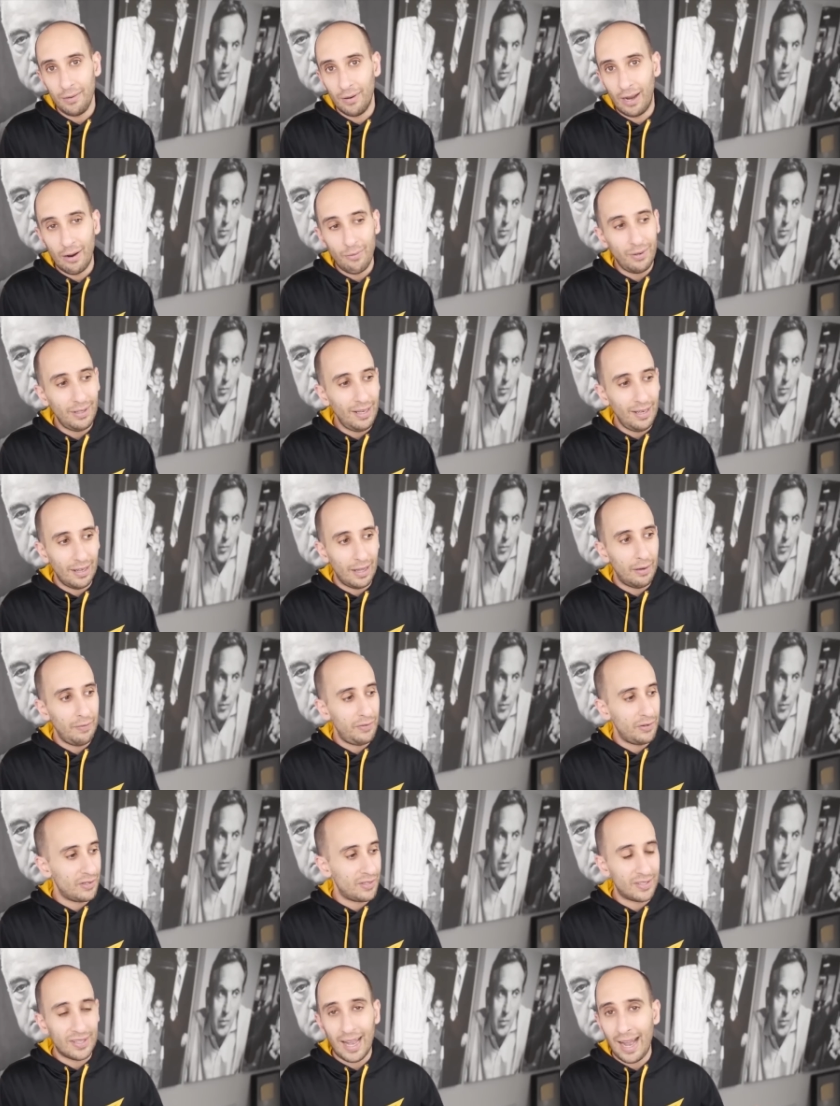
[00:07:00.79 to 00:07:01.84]
you. I really love
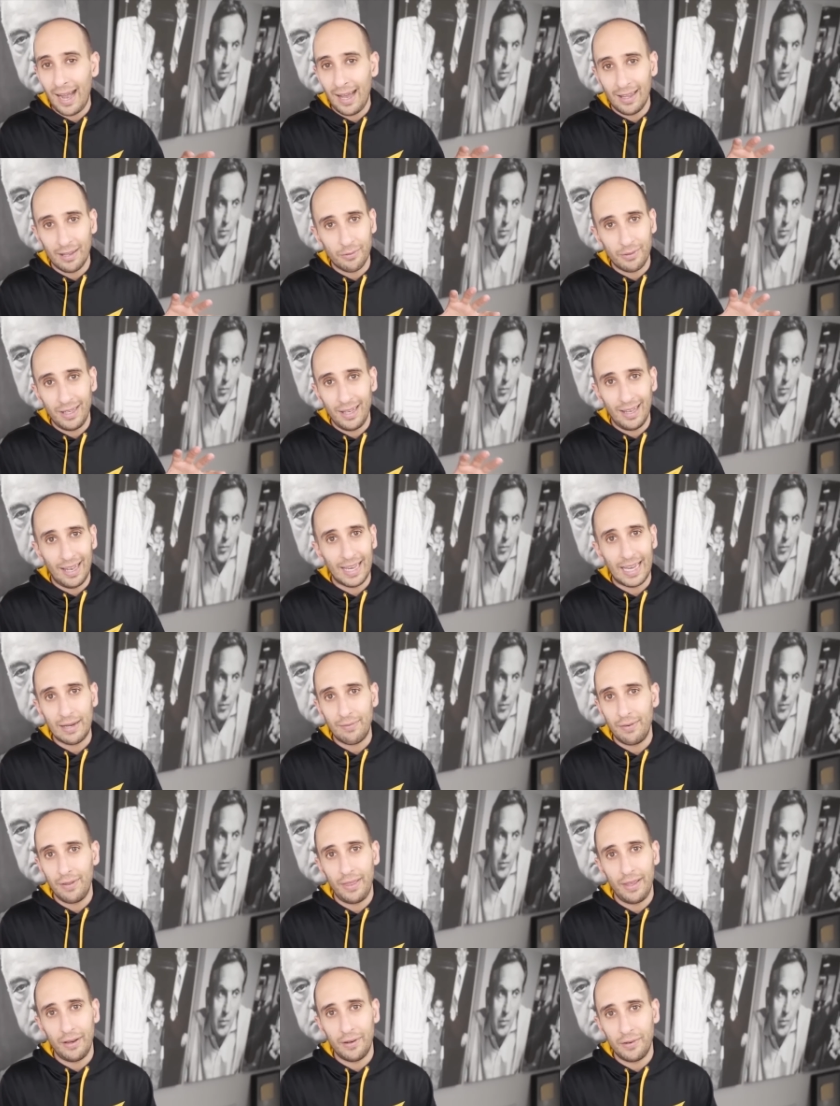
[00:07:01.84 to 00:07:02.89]
your style. I really like everything